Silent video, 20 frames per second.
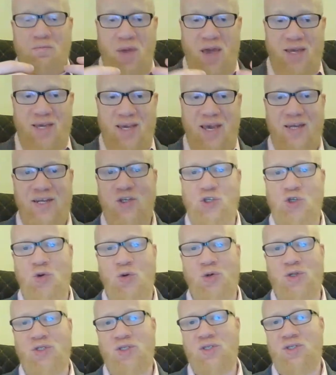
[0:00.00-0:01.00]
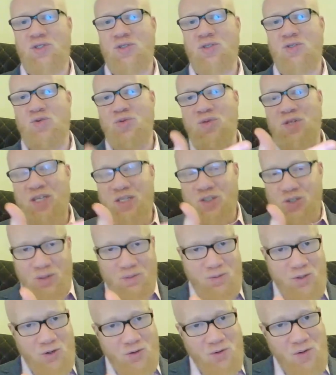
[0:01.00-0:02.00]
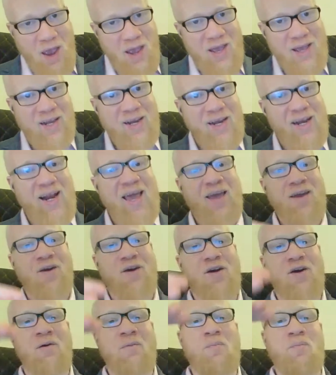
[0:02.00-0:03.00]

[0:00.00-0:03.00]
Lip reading: make any choices, you need to create a layer